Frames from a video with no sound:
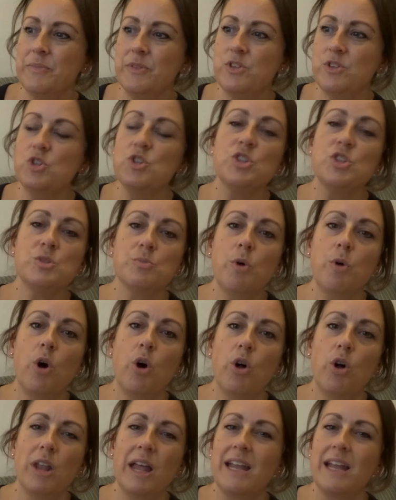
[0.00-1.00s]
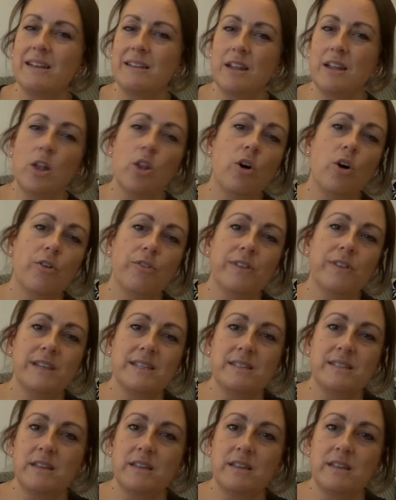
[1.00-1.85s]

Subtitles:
just small, and a lot of things